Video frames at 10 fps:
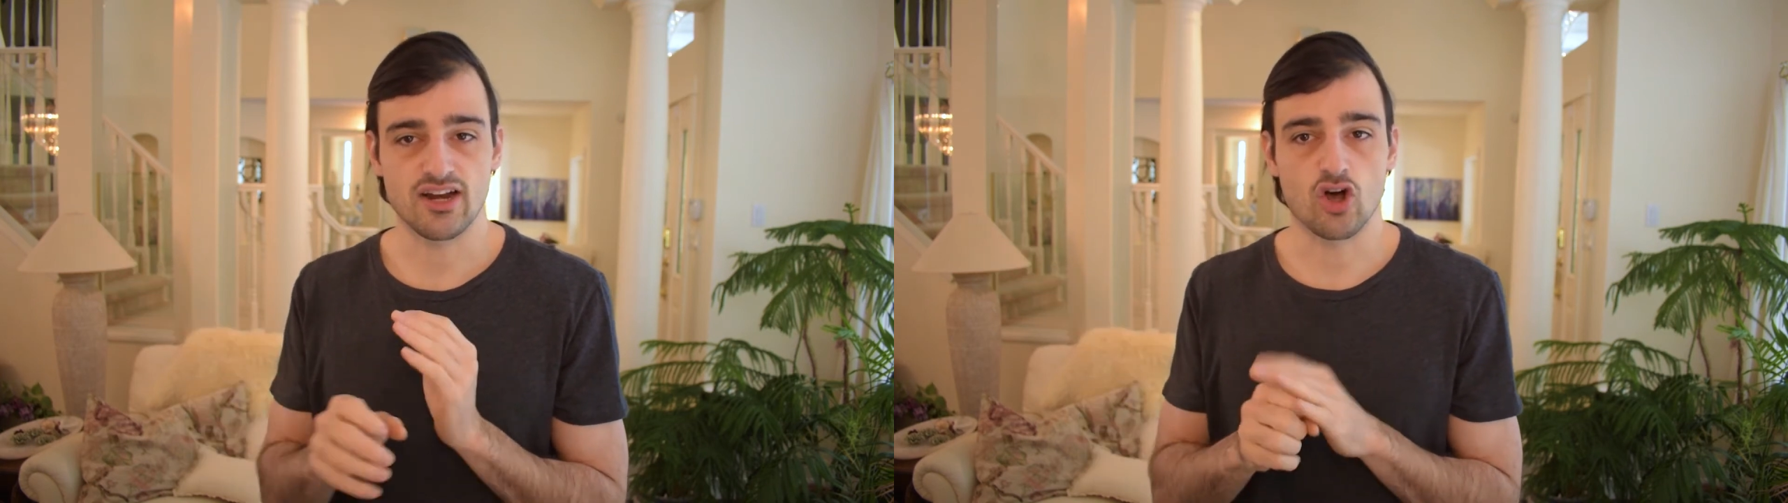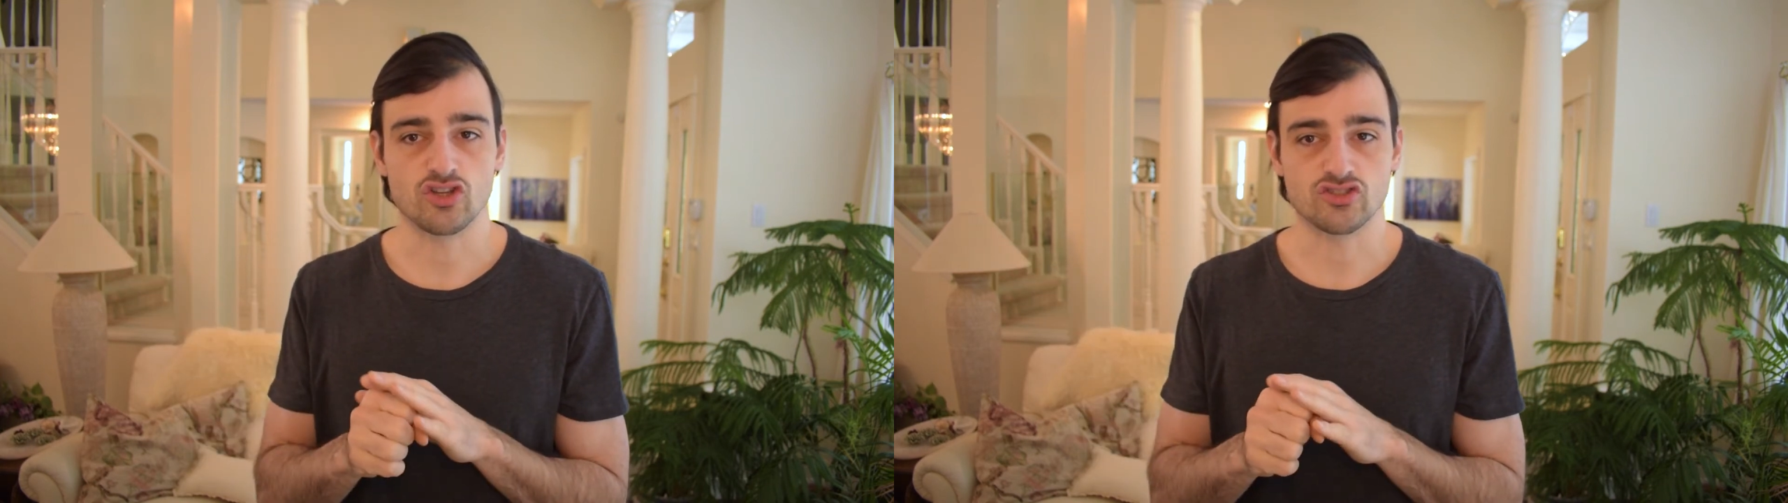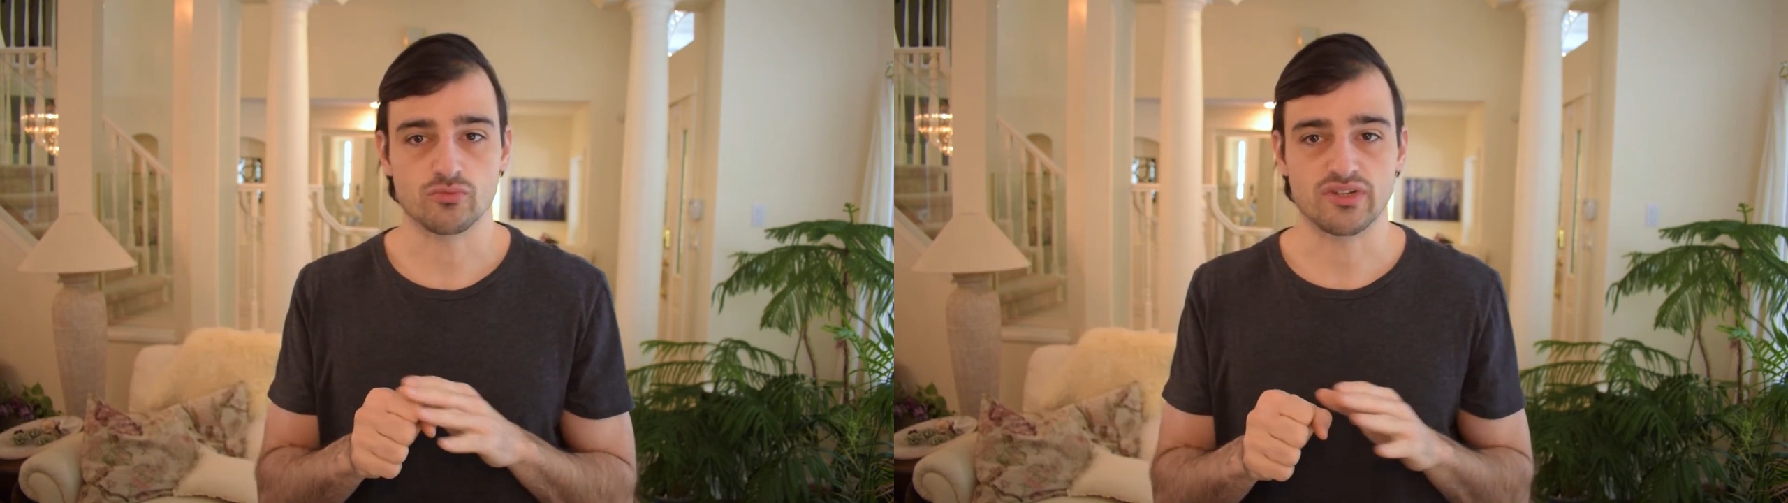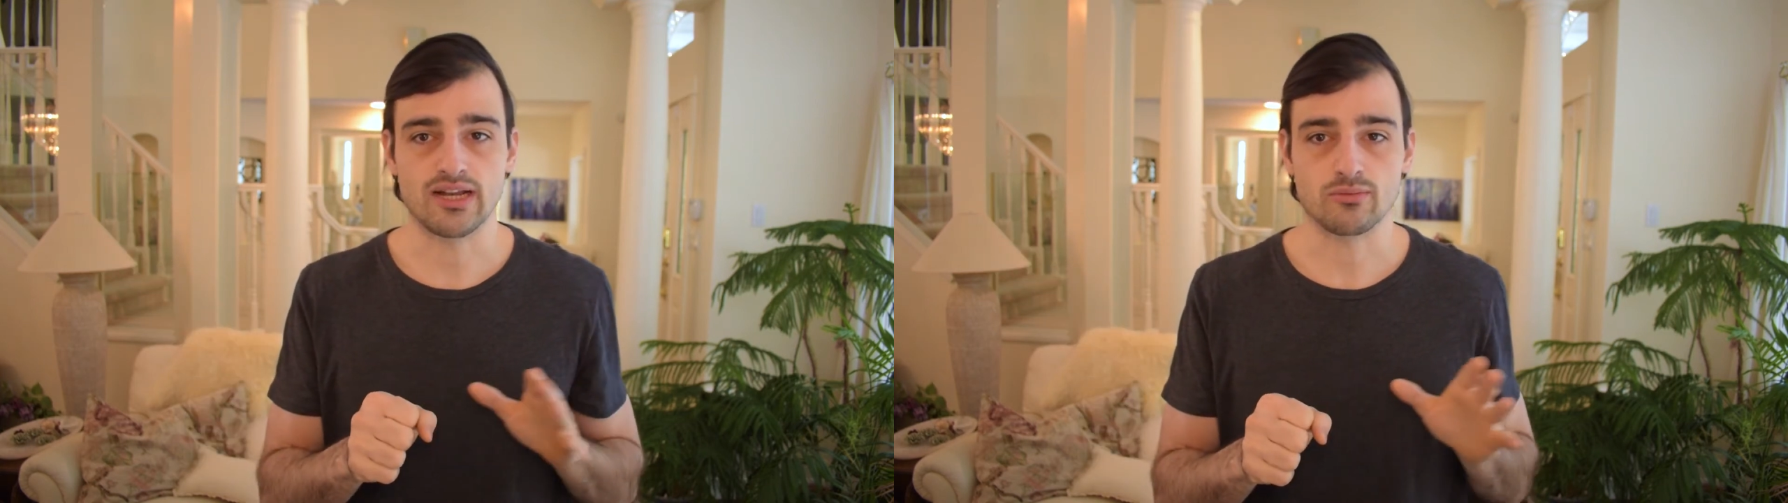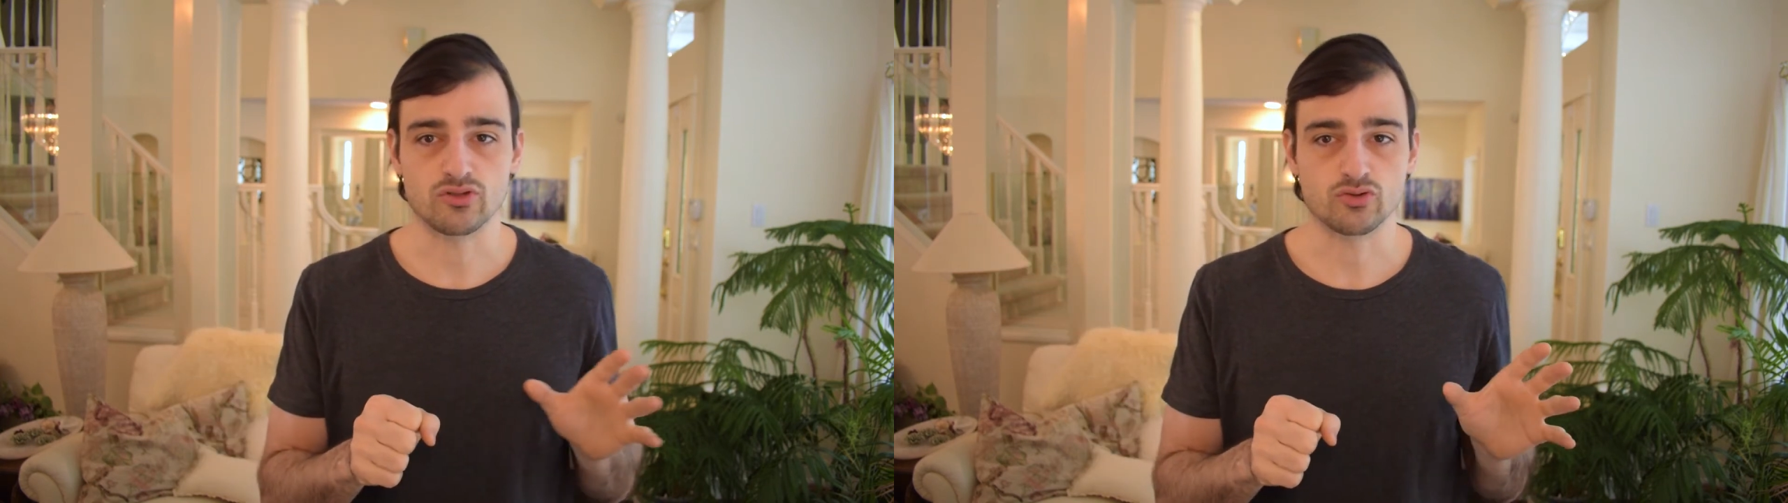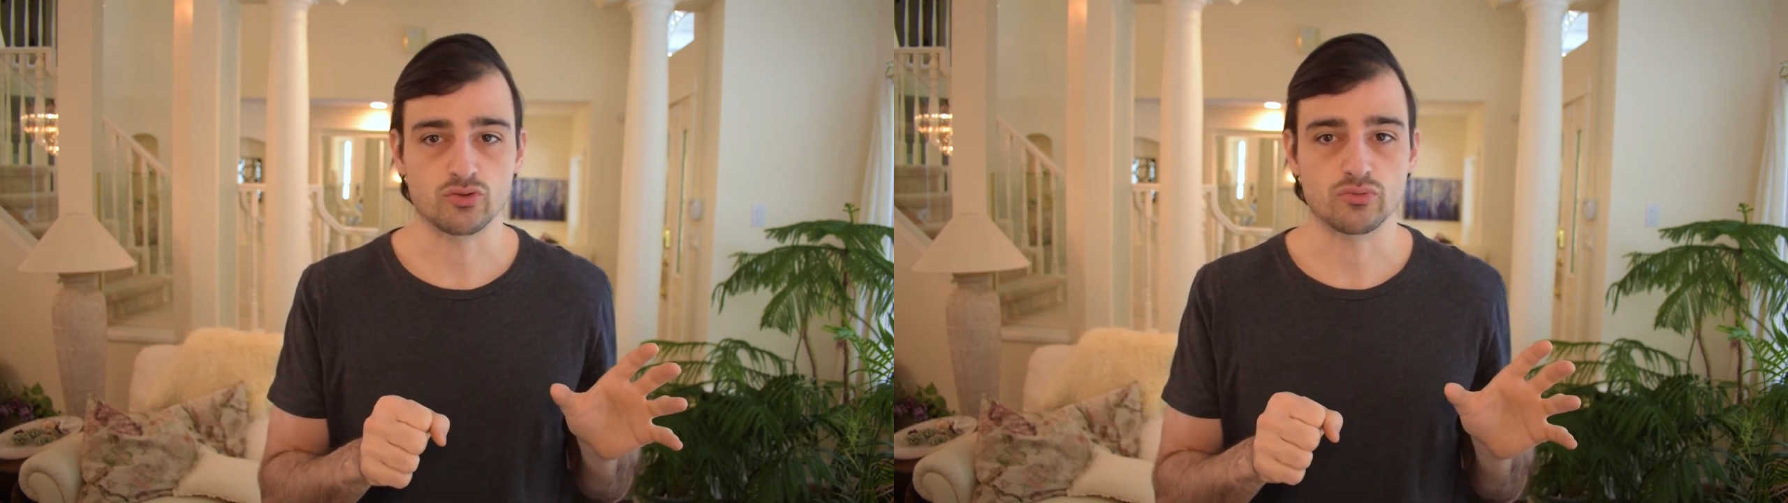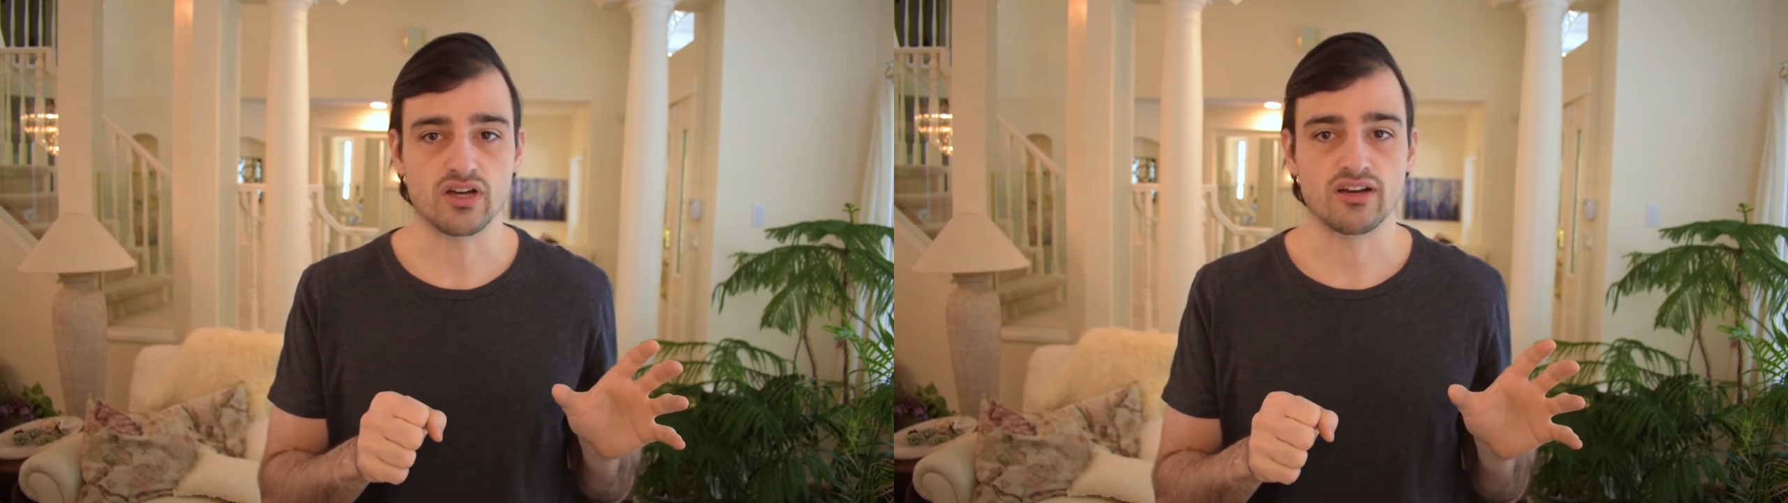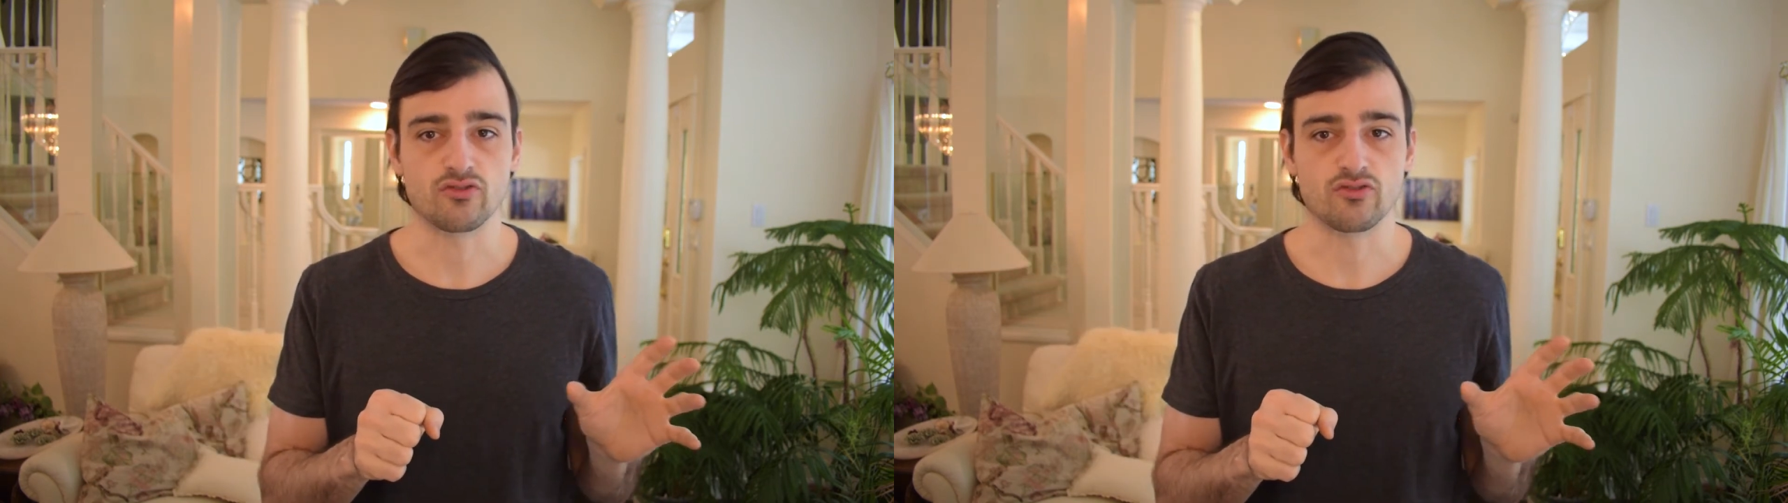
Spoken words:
and also being able to